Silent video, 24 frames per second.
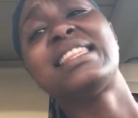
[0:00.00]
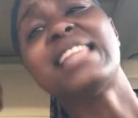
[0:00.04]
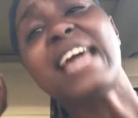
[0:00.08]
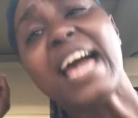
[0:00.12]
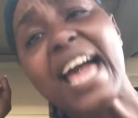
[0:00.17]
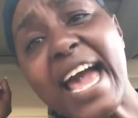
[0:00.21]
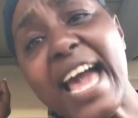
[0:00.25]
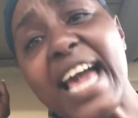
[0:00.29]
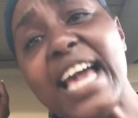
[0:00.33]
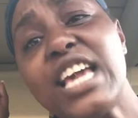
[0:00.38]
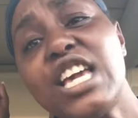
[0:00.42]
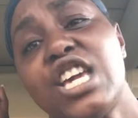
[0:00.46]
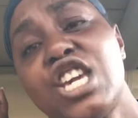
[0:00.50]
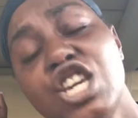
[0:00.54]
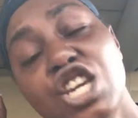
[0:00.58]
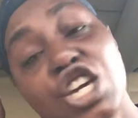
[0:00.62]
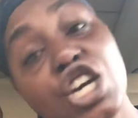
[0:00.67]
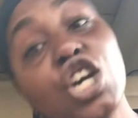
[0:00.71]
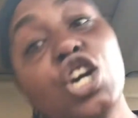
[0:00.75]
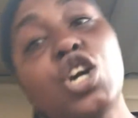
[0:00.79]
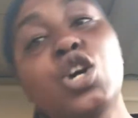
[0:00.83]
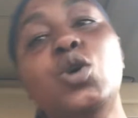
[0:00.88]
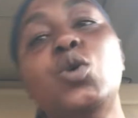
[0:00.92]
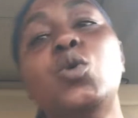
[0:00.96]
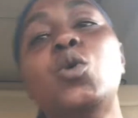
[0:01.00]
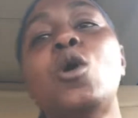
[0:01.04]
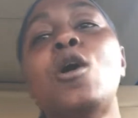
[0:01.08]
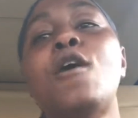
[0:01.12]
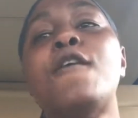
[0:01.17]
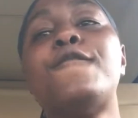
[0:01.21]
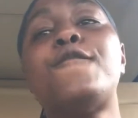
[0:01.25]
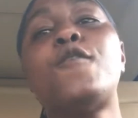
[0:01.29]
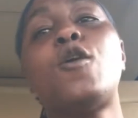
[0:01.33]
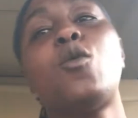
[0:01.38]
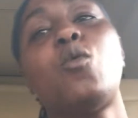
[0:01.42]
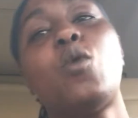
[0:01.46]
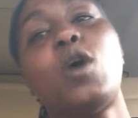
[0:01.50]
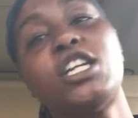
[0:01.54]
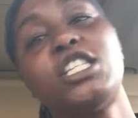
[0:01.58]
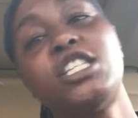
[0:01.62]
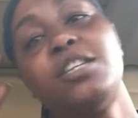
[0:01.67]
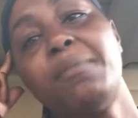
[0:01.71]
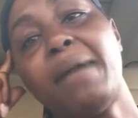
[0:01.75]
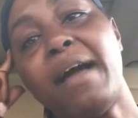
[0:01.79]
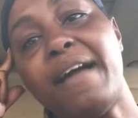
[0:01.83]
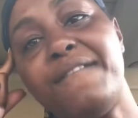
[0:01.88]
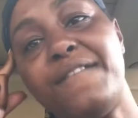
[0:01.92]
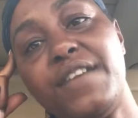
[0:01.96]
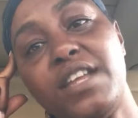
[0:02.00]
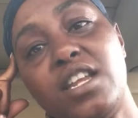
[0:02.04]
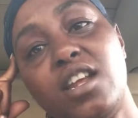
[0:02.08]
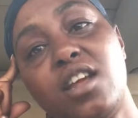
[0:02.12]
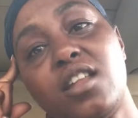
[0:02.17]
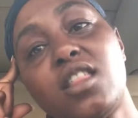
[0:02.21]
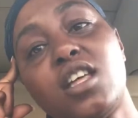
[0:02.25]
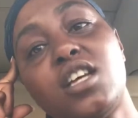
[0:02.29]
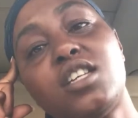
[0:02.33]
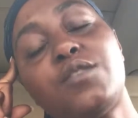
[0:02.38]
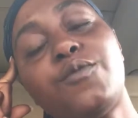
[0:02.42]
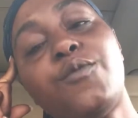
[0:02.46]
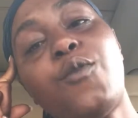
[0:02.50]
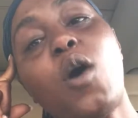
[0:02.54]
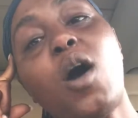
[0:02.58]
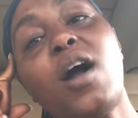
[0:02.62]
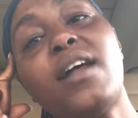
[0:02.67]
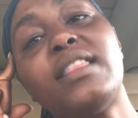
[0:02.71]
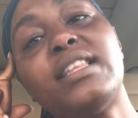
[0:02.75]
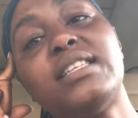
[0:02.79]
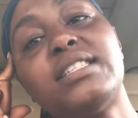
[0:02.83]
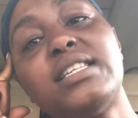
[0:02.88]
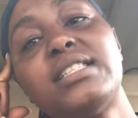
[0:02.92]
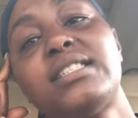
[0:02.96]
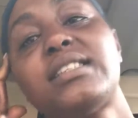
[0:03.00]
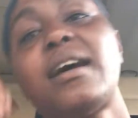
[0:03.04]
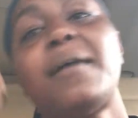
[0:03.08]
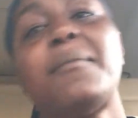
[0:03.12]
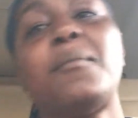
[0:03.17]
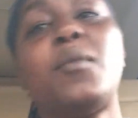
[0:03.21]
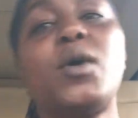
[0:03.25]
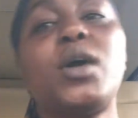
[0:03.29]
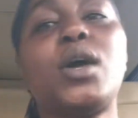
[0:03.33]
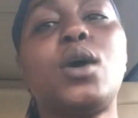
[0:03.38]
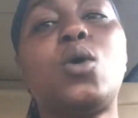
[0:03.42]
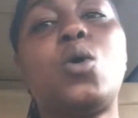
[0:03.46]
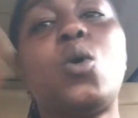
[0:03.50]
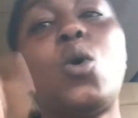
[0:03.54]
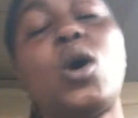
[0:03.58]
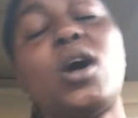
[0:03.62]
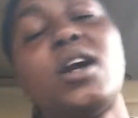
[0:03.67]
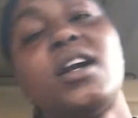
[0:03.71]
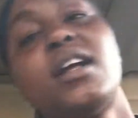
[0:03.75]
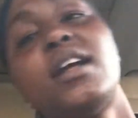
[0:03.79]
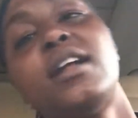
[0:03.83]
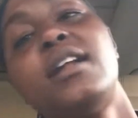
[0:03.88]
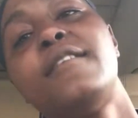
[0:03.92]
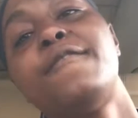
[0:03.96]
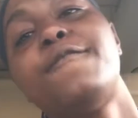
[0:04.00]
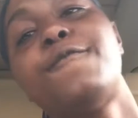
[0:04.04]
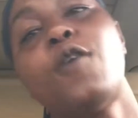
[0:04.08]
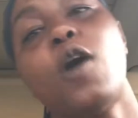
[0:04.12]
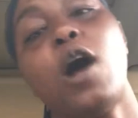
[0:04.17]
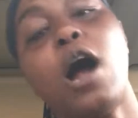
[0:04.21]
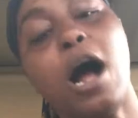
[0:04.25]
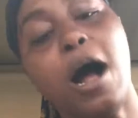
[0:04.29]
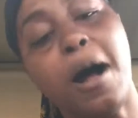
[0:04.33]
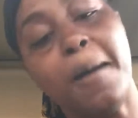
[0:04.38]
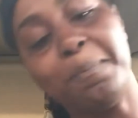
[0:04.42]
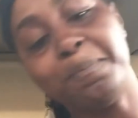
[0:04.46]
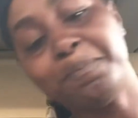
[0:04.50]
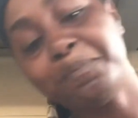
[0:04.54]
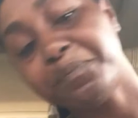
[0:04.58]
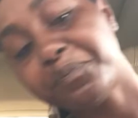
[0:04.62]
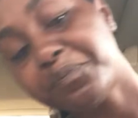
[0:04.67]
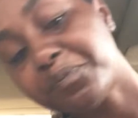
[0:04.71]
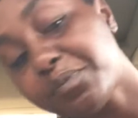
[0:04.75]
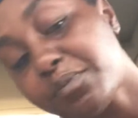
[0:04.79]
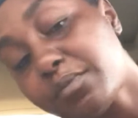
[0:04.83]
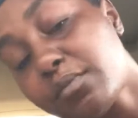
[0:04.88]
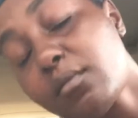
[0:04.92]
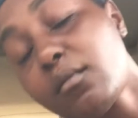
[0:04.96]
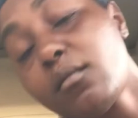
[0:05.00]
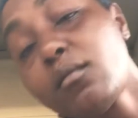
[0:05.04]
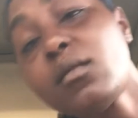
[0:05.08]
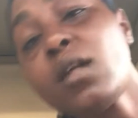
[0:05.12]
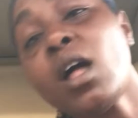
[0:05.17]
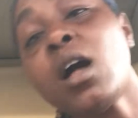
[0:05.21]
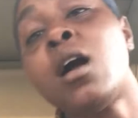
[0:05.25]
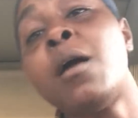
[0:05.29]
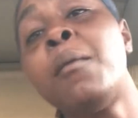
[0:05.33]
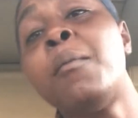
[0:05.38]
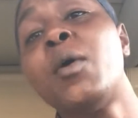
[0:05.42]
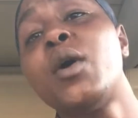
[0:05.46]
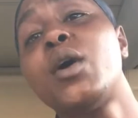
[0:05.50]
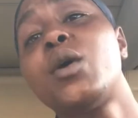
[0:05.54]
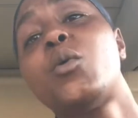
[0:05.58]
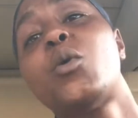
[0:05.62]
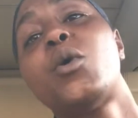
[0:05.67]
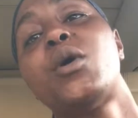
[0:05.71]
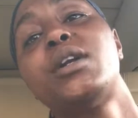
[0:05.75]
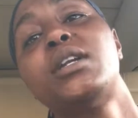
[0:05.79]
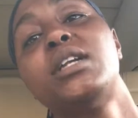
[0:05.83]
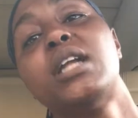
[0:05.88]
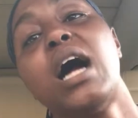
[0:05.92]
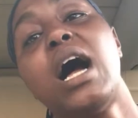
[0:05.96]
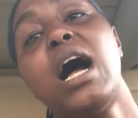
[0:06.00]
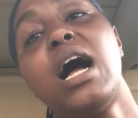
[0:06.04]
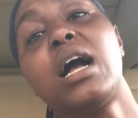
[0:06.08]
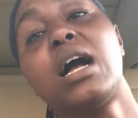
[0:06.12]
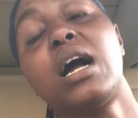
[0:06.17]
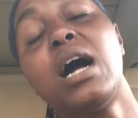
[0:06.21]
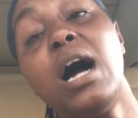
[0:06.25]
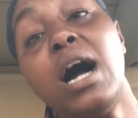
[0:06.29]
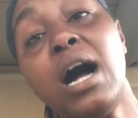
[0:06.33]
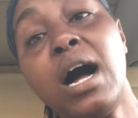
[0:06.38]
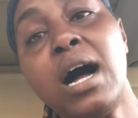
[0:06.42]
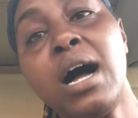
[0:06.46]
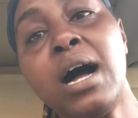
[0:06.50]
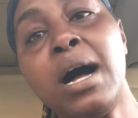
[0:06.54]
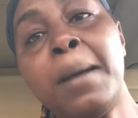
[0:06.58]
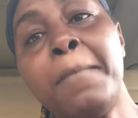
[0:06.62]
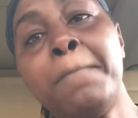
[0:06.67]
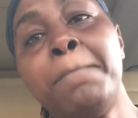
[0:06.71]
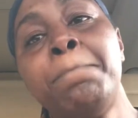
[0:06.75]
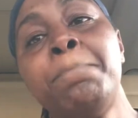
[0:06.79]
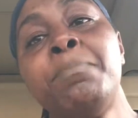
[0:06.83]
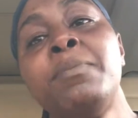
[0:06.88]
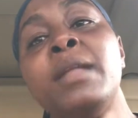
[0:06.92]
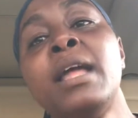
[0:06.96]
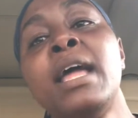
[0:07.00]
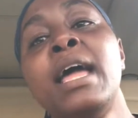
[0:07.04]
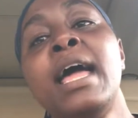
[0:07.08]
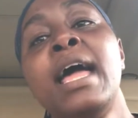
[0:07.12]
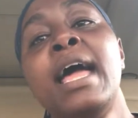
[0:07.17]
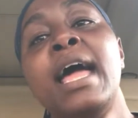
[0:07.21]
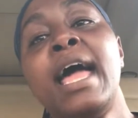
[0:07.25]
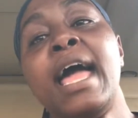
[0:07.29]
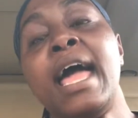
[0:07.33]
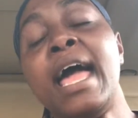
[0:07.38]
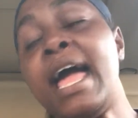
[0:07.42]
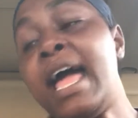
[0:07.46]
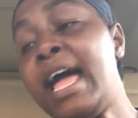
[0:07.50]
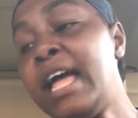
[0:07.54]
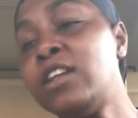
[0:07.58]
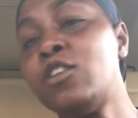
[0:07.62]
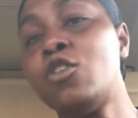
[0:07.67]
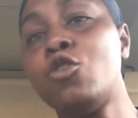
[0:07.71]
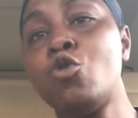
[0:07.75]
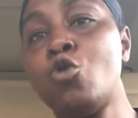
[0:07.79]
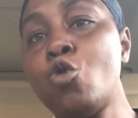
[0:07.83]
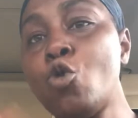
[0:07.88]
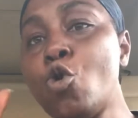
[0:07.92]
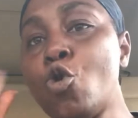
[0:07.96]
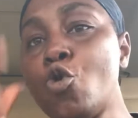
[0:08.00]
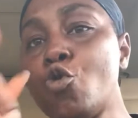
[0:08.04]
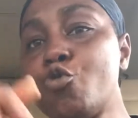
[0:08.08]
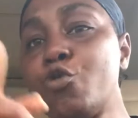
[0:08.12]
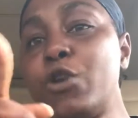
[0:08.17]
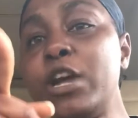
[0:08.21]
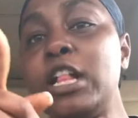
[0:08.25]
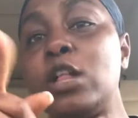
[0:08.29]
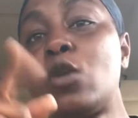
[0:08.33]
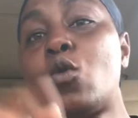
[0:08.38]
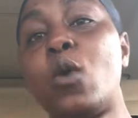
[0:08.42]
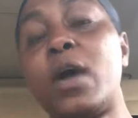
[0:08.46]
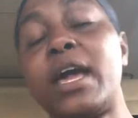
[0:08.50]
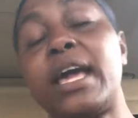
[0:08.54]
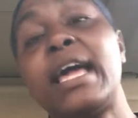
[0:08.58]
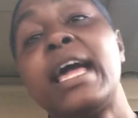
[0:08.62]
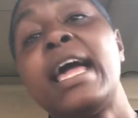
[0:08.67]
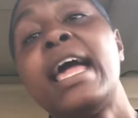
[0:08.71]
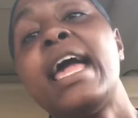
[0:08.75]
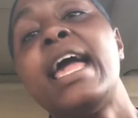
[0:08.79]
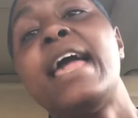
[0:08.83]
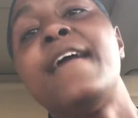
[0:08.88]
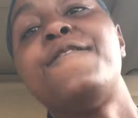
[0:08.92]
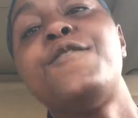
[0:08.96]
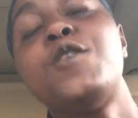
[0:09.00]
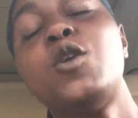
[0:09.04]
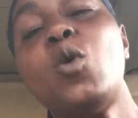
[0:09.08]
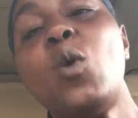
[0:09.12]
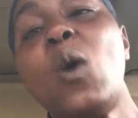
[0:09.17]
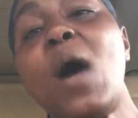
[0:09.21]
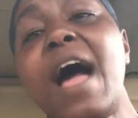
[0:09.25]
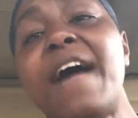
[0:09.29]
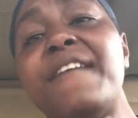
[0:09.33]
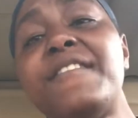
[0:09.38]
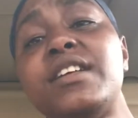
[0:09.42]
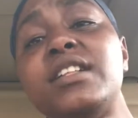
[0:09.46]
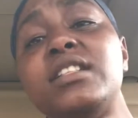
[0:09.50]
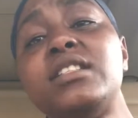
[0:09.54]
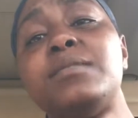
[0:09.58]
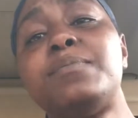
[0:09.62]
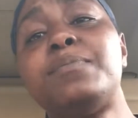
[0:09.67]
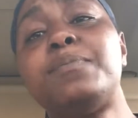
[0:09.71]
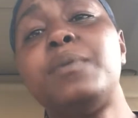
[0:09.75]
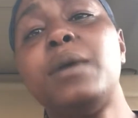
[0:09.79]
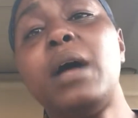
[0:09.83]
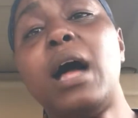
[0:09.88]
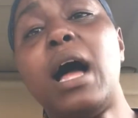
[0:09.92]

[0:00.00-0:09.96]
thank you for watching my video thus far. This is Khamoya Gordon from KhamoyaGordon.com. And real quick, if you haven't